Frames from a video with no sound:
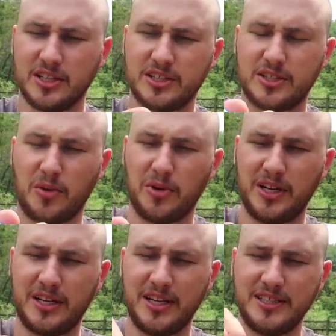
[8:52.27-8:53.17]
So
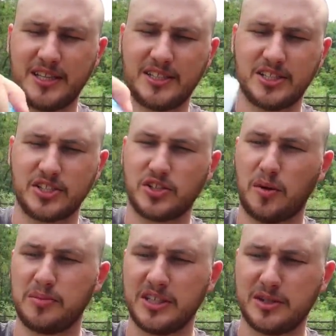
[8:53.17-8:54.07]
what it is, it's a
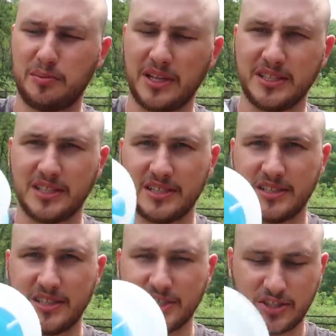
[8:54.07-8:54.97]
soap dispenser.
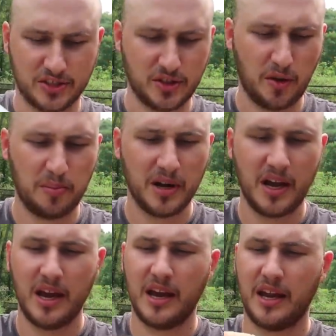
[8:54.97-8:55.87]
There's a soap
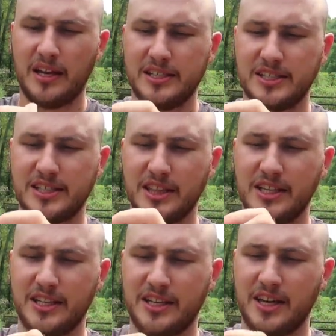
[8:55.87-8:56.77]
and there's a
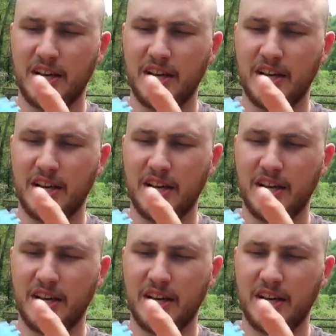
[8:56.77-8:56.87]
lid.